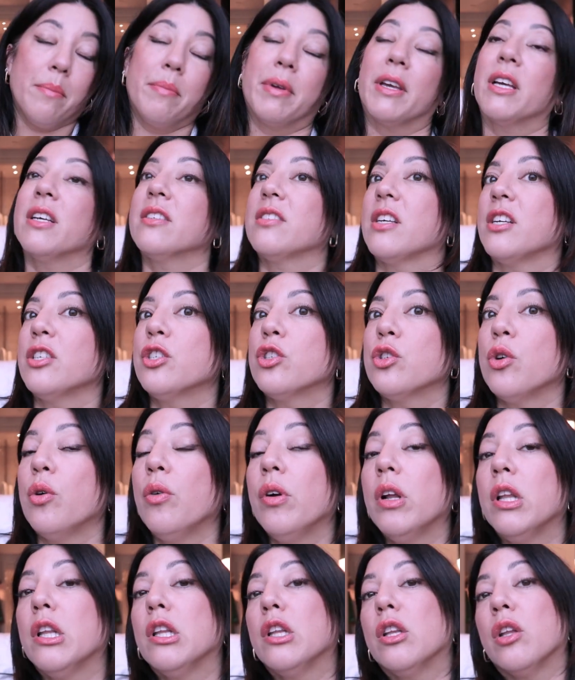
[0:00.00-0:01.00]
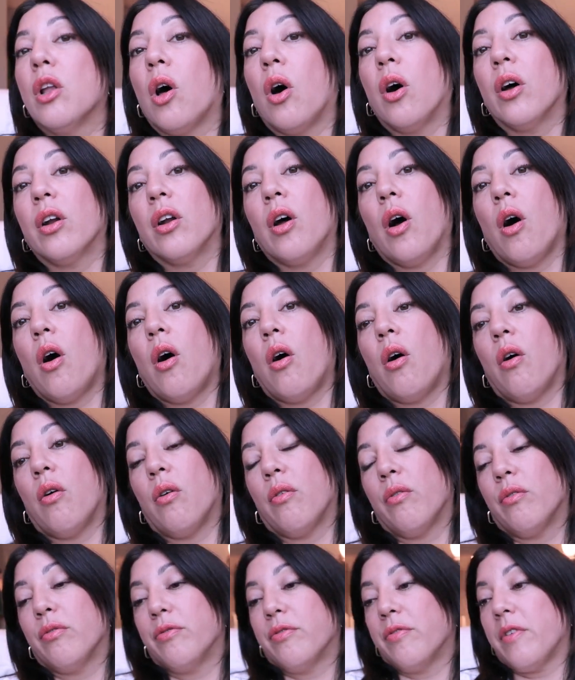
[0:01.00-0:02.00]
because I saw a lot
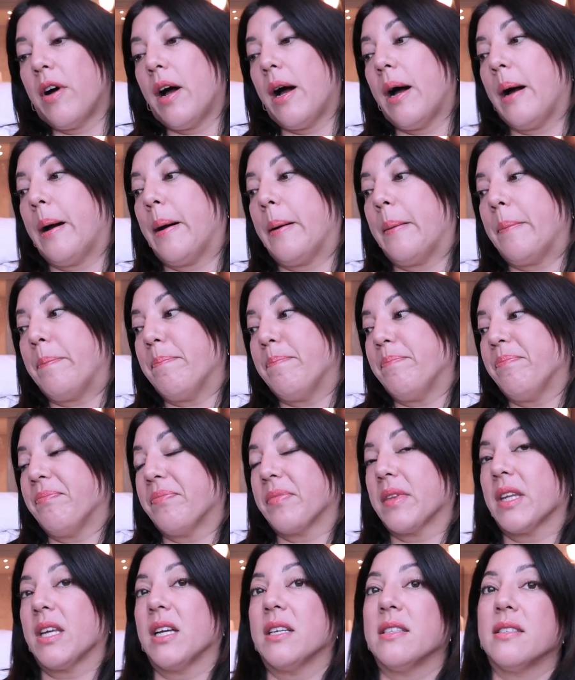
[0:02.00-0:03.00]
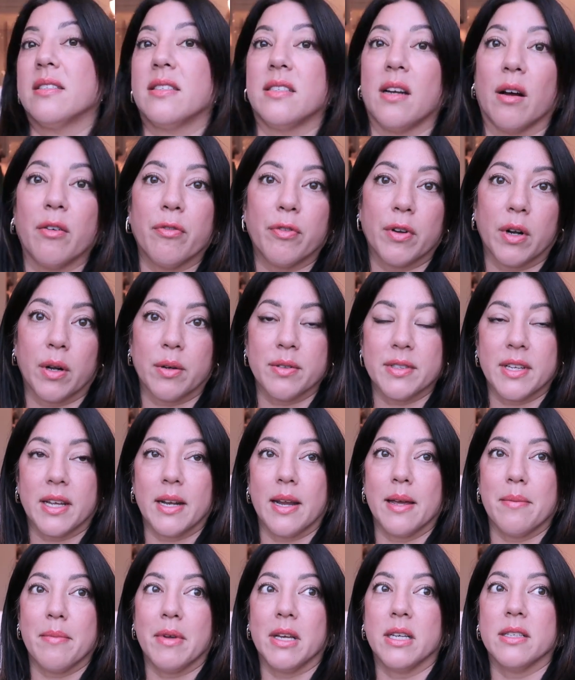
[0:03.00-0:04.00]
of um, stuff when I was
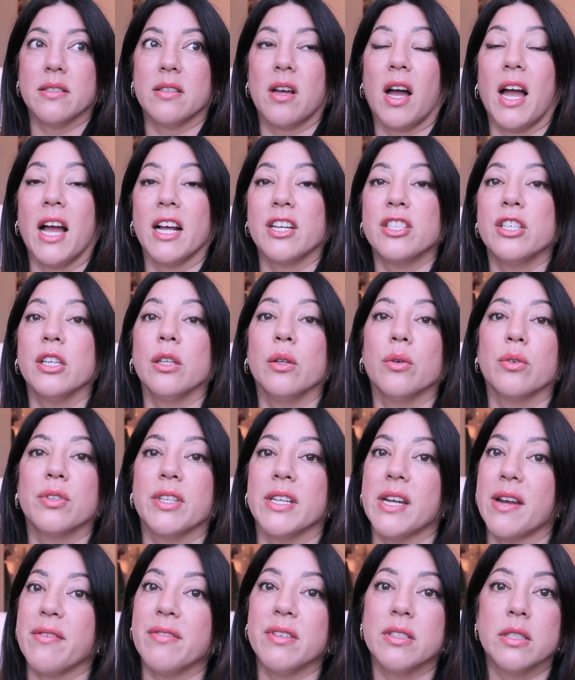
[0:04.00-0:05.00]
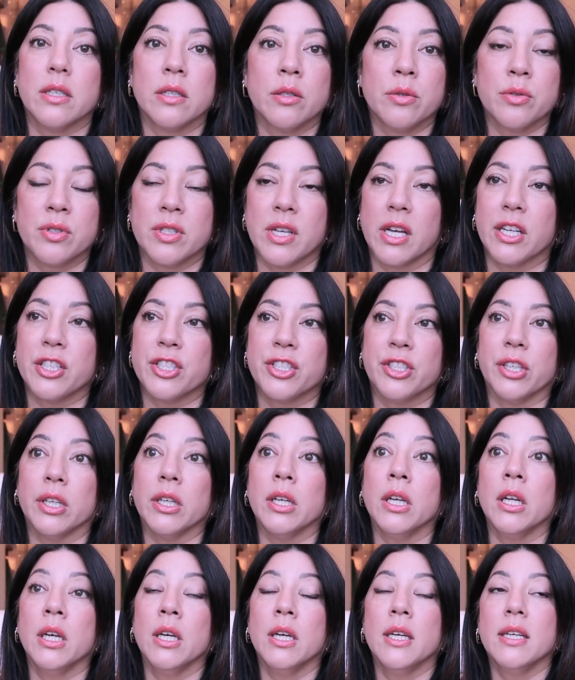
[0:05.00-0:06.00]
at Hermes. I actually looked in every single
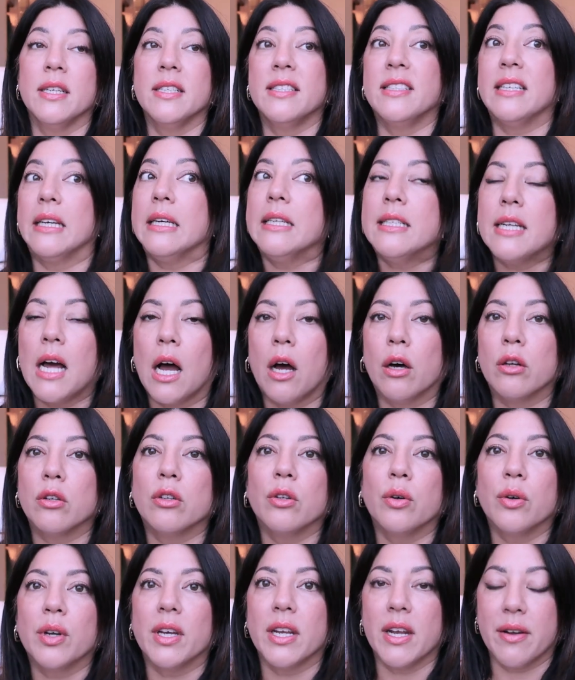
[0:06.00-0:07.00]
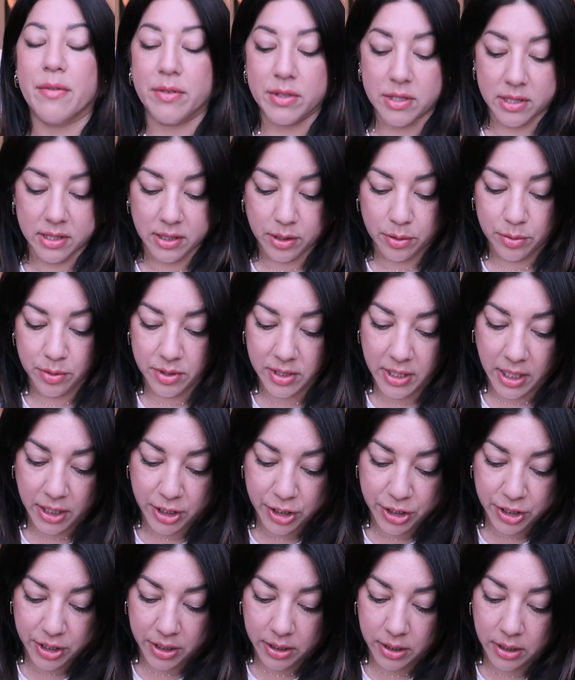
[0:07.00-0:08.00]
section, detailed look in every single
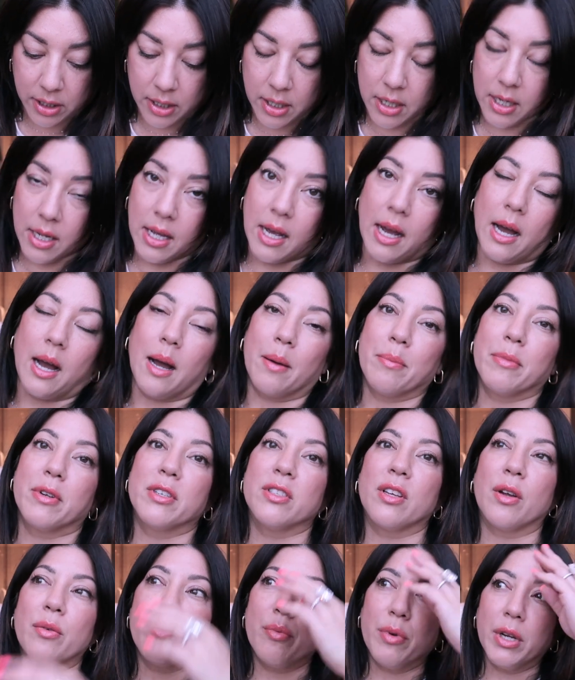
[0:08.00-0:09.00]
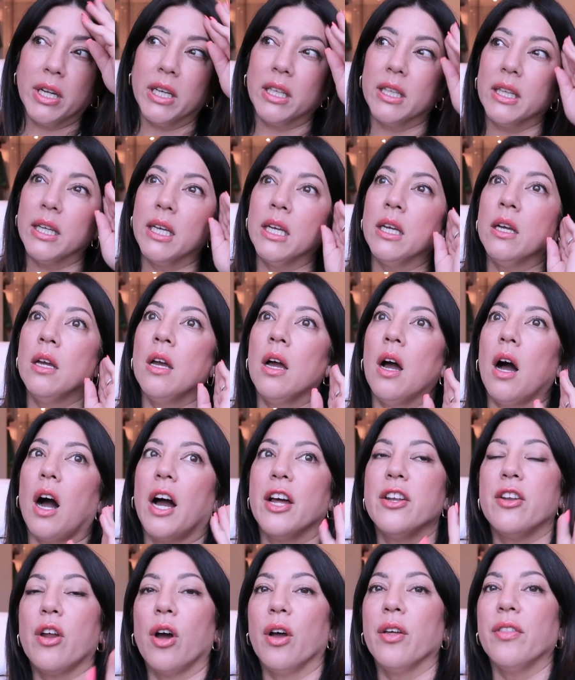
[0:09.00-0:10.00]
section, um, because I really,
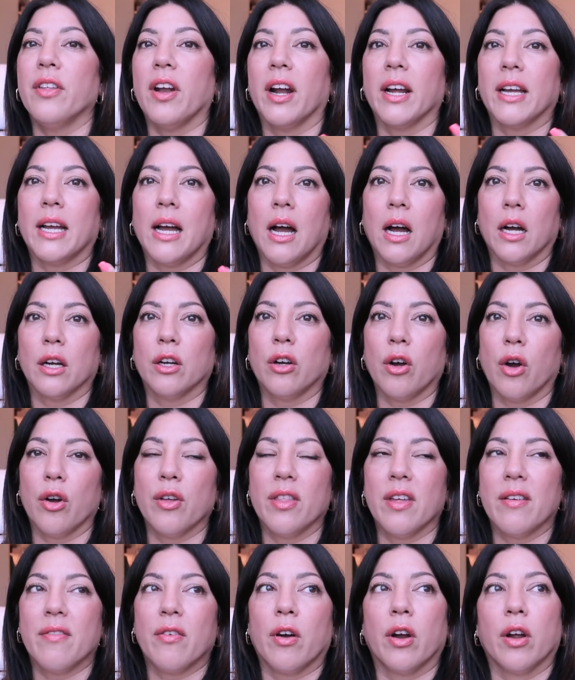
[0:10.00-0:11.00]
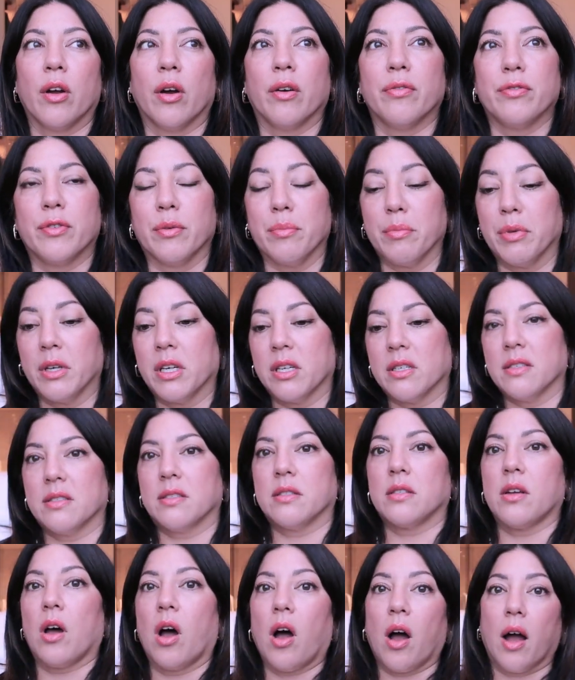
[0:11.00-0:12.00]
I know that I can't go there very often
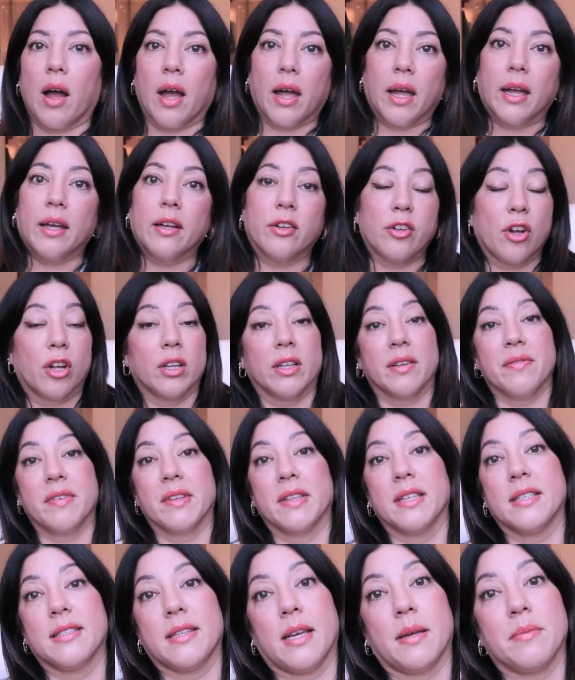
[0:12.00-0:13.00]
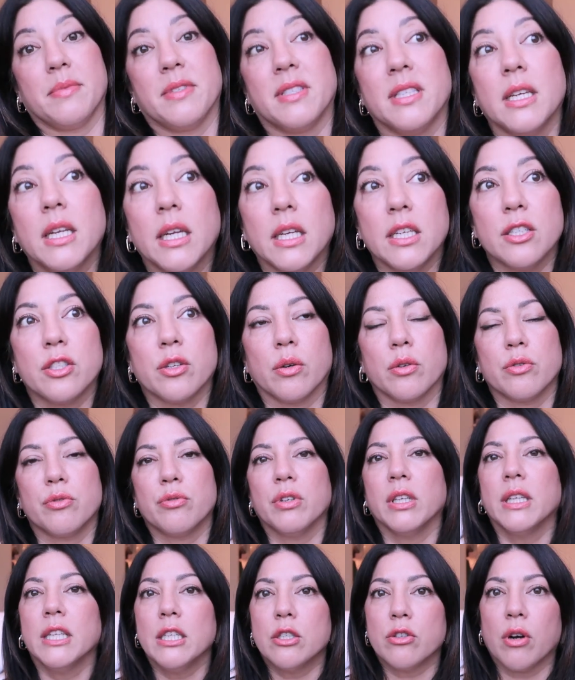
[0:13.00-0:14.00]
because I don't live in the same city, so I
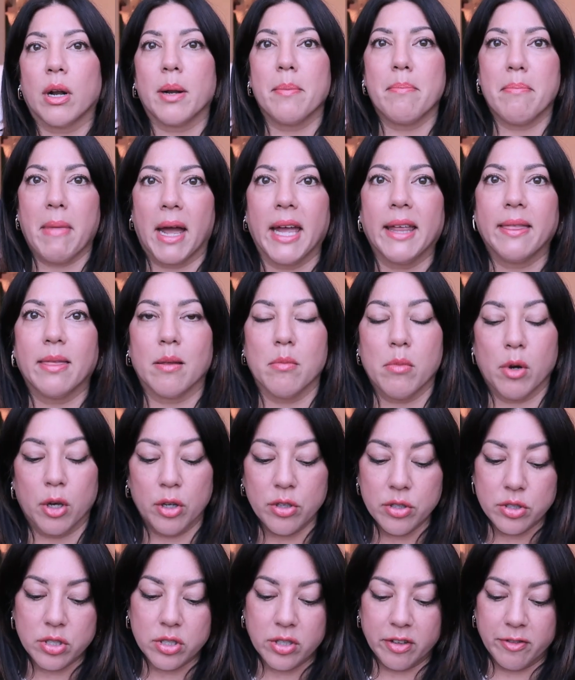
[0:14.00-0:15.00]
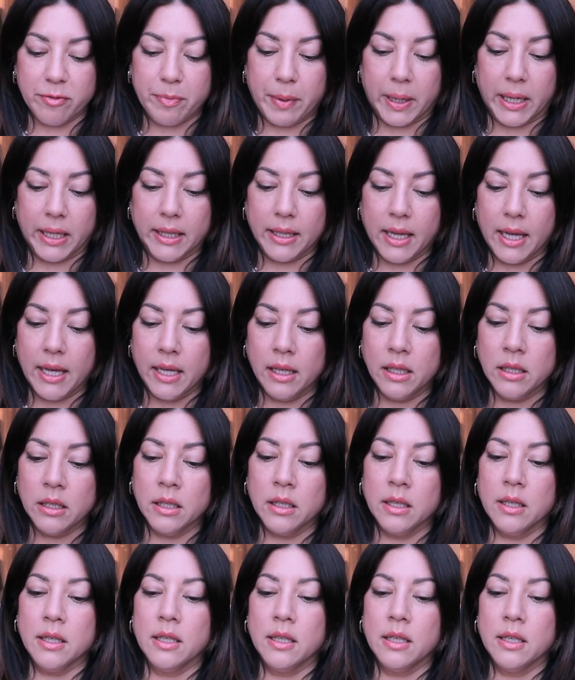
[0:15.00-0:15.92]
was really trying to make the most of being there.